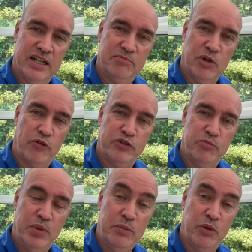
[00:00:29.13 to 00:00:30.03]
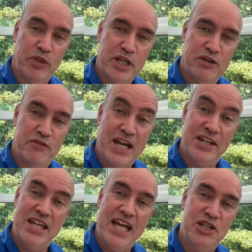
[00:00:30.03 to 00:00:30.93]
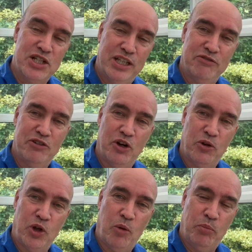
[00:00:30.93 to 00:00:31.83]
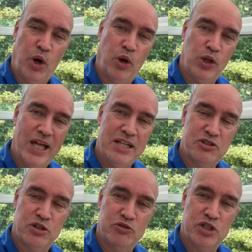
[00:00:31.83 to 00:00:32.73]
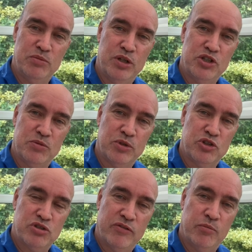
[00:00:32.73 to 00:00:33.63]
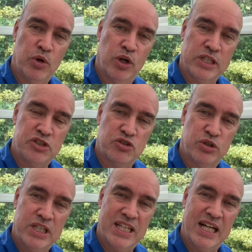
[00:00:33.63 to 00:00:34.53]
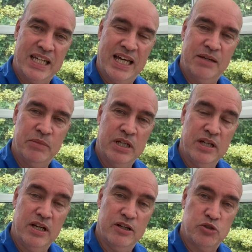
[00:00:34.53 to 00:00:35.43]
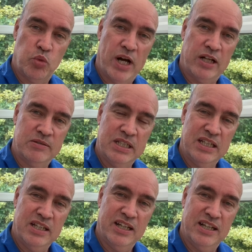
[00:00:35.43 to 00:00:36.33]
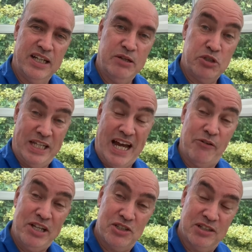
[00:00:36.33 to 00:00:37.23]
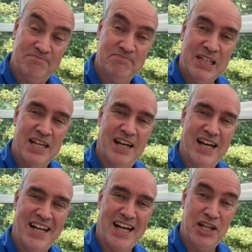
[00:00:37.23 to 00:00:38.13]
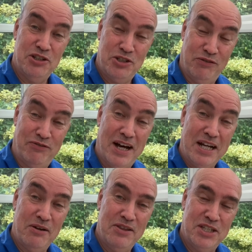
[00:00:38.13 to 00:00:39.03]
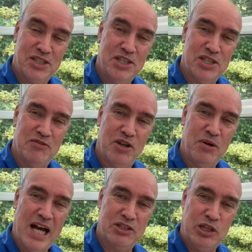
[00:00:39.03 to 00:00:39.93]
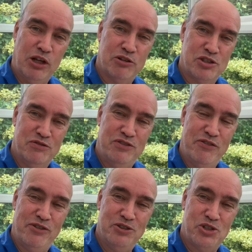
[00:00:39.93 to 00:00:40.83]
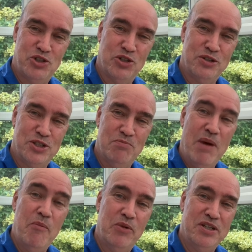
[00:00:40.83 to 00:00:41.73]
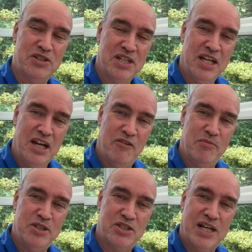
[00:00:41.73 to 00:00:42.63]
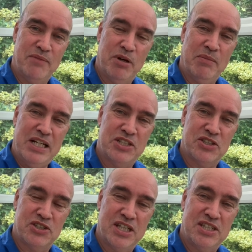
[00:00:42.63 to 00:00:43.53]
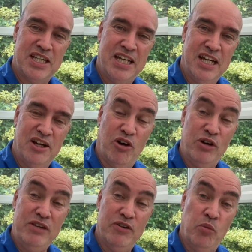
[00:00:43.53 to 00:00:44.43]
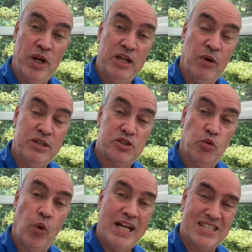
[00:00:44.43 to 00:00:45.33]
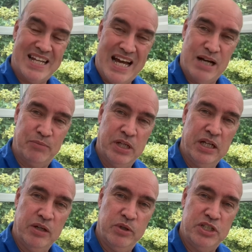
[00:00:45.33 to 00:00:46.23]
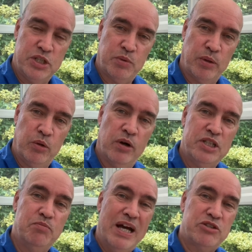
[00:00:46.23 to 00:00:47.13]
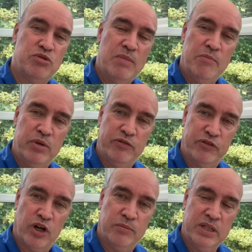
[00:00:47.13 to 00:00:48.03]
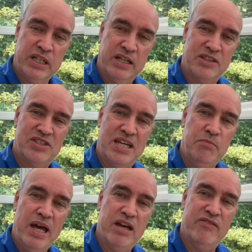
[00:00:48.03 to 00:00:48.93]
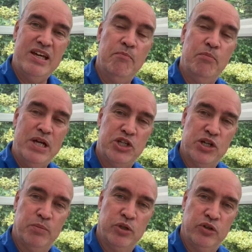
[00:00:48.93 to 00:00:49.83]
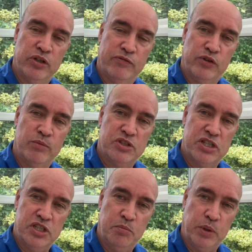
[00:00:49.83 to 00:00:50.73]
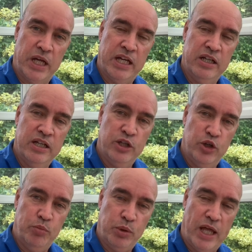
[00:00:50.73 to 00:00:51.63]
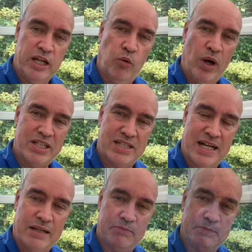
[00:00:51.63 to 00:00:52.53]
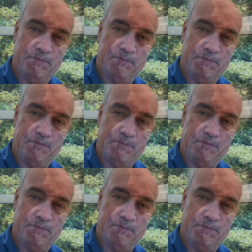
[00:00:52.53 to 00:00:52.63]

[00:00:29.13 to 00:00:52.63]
Often people think of the Andy Hinchcliffe goal or Paul Lake's contribution, but Trevor Morley scored in that game as well. He was a character, and as you'll find out in this interview, he has lots of different stories and memories from his time at Manchester City, or even when he went to West Ham, which is probably where he's best remembered from, a teammate of Ian Bishop, another former City player who played at West Ham.